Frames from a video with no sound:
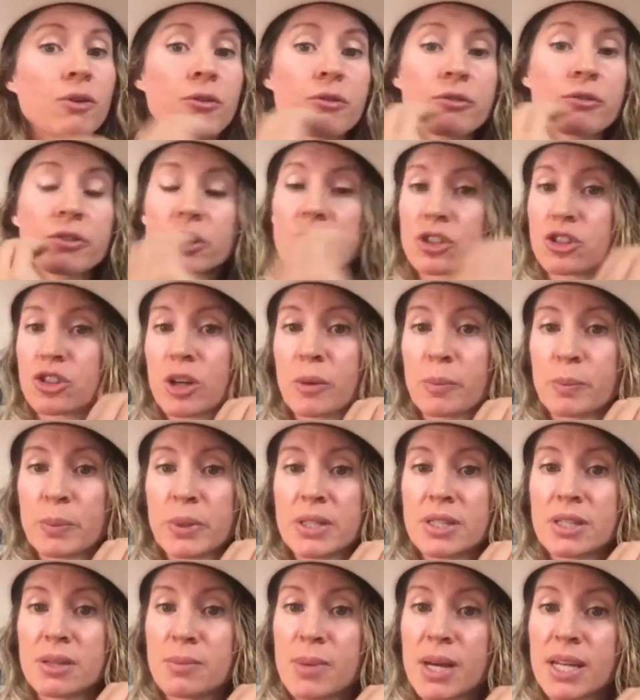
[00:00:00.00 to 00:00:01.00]
First jump
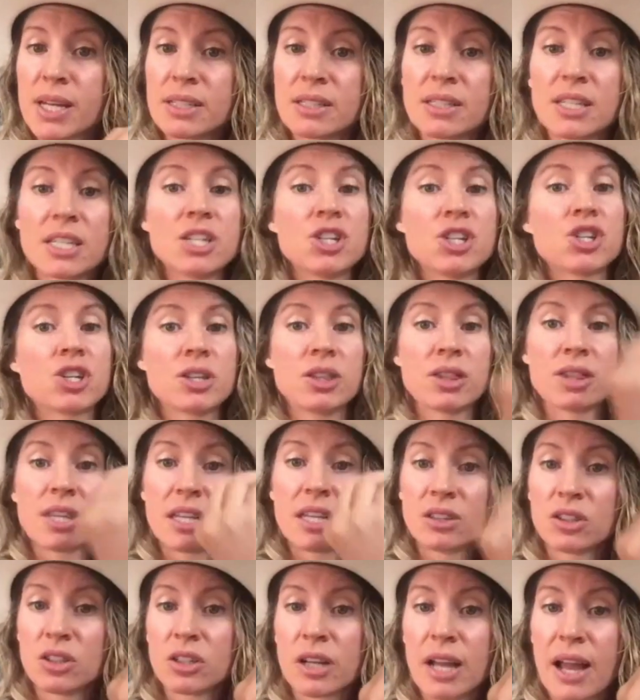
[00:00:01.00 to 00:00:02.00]
into meditation,
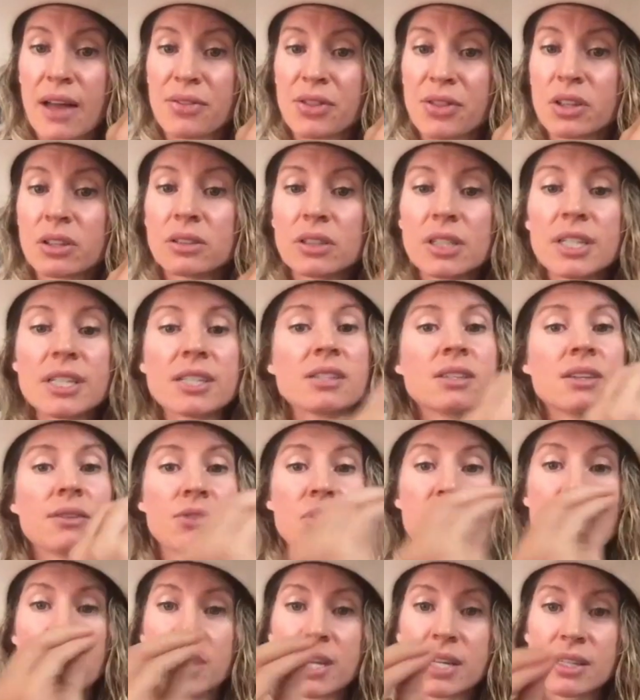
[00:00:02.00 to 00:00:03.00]
then look at the list of
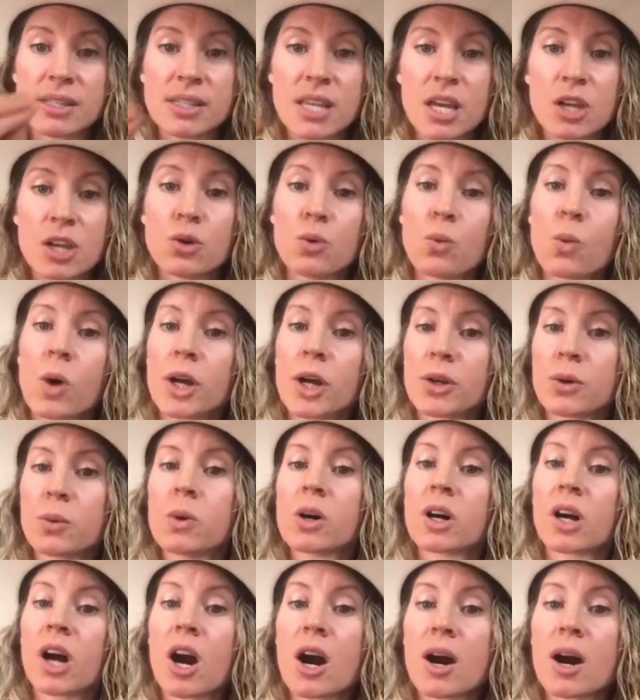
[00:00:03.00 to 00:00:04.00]
the things that you want to
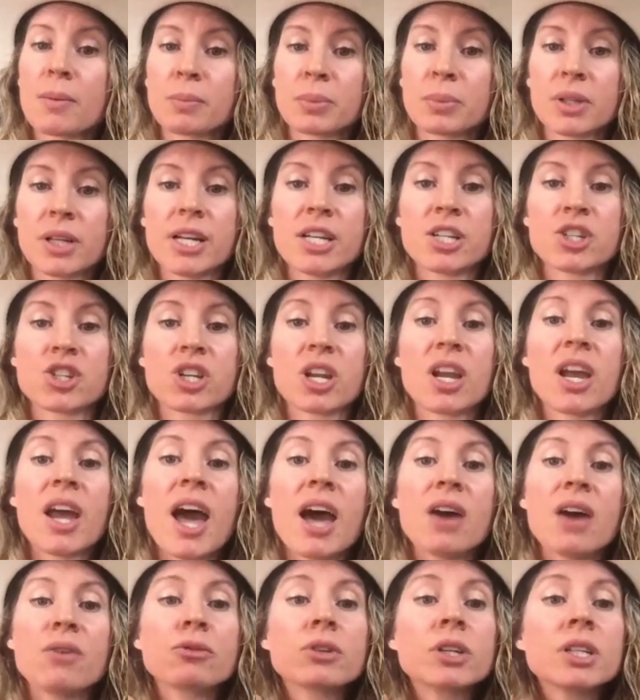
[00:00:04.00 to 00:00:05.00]
accomplish
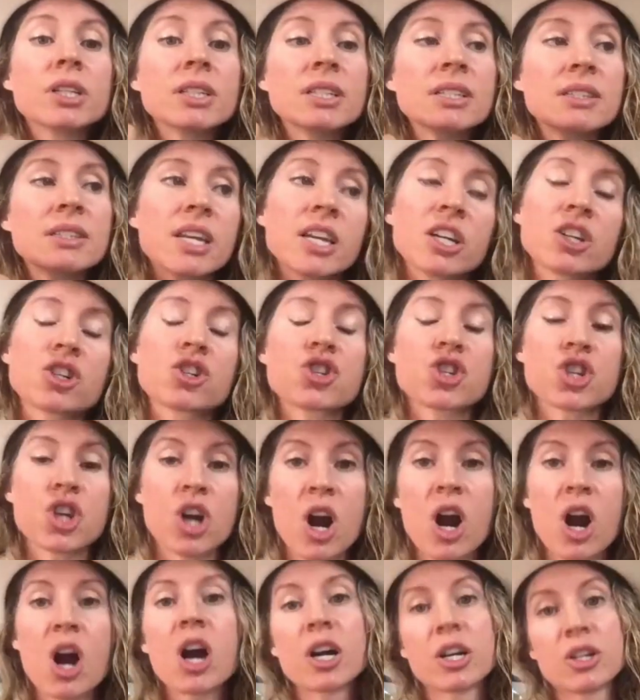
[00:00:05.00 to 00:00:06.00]
and really take
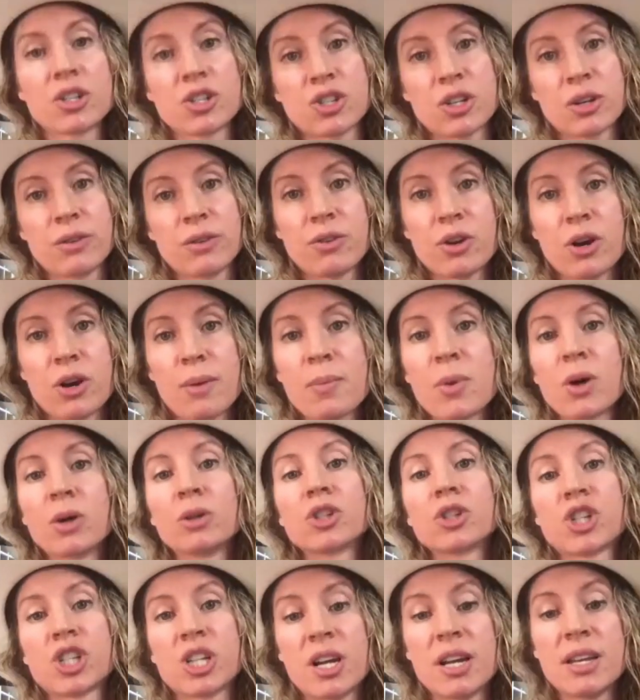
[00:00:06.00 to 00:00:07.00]
charge of your
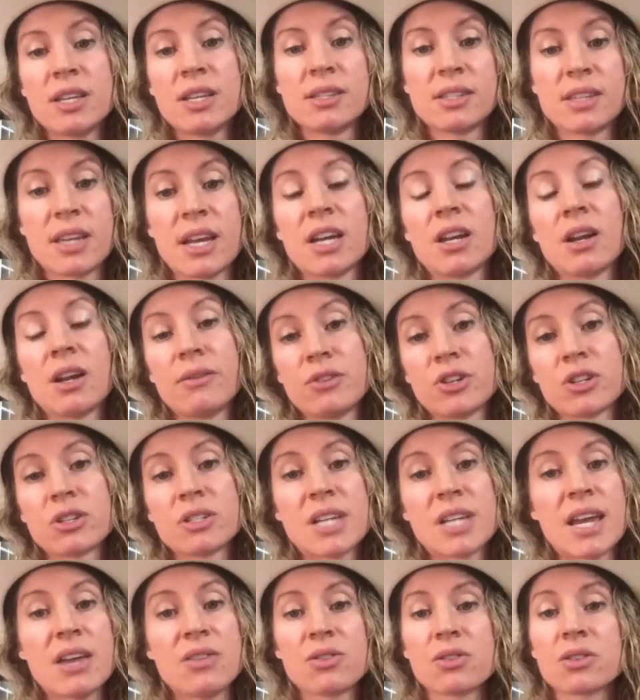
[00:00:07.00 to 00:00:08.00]
emotions and of your
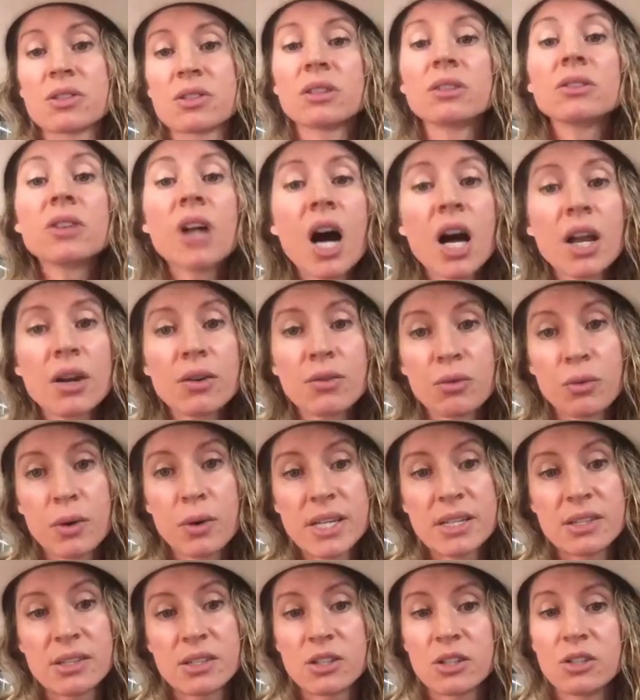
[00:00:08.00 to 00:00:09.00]
day. And there's a lot of
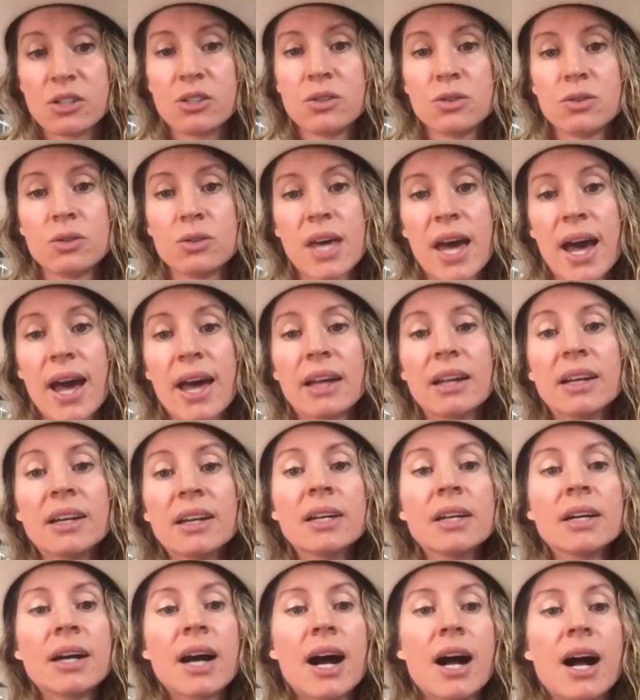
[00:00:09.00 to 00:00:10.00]
ways to do
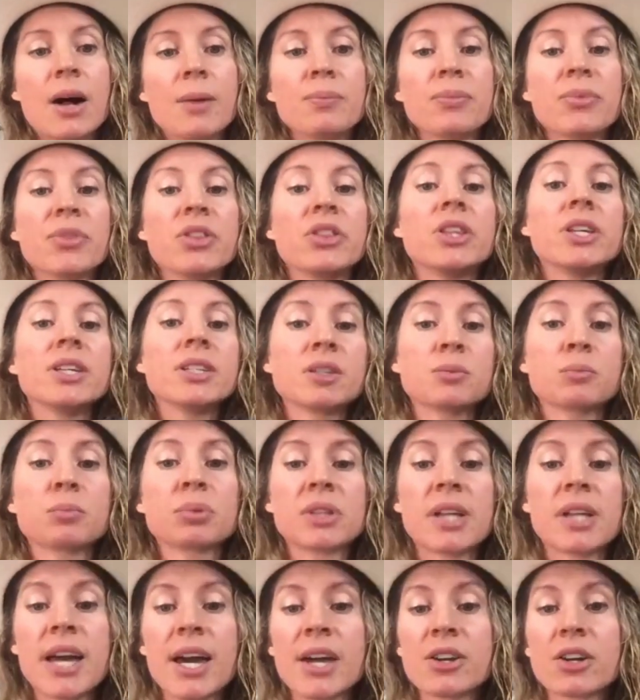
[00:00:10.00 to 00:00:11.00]
that. This
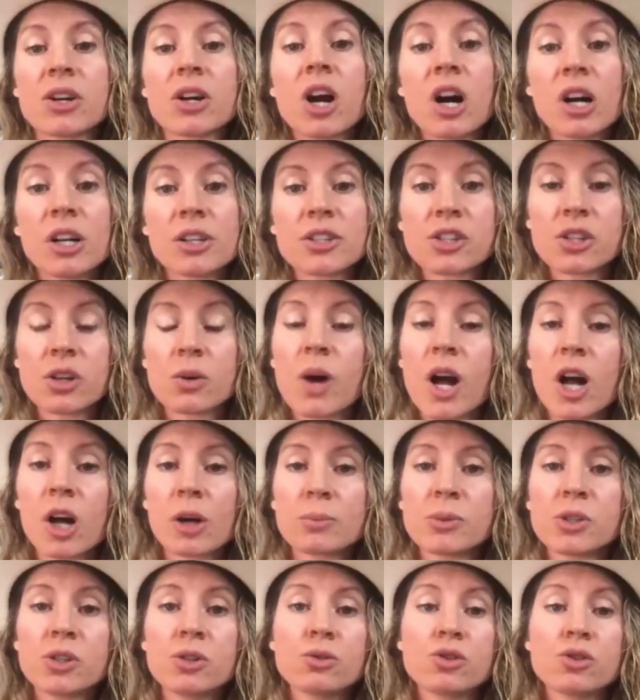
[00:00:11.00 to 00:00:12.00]
planner also
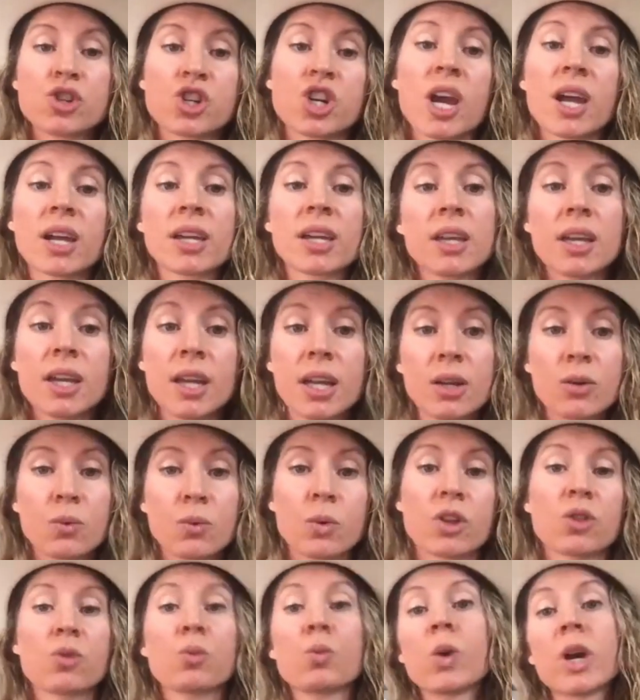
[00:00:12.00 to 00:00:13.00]
helps you check in
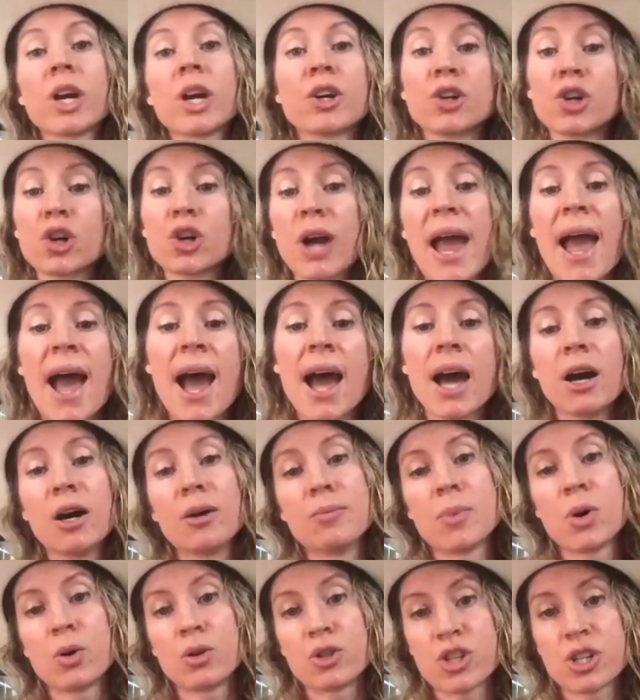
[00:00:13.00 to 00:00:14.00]
with where you're at
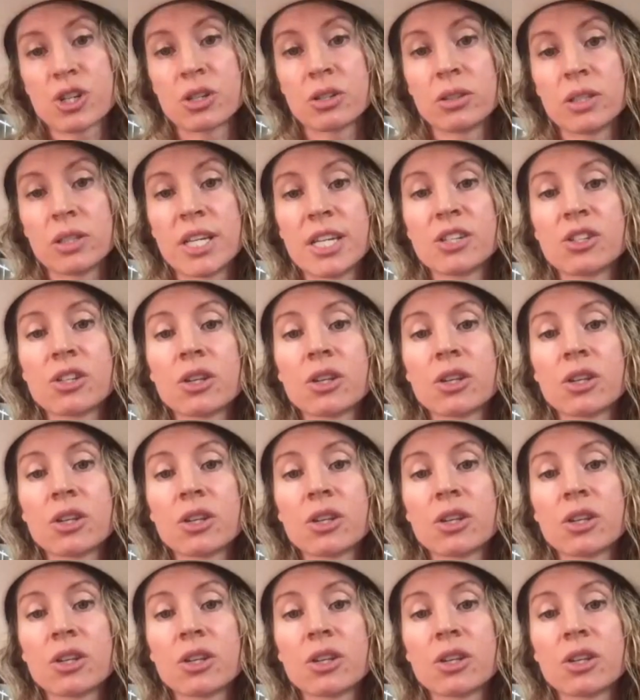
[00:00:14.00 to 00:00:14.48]
emotionally.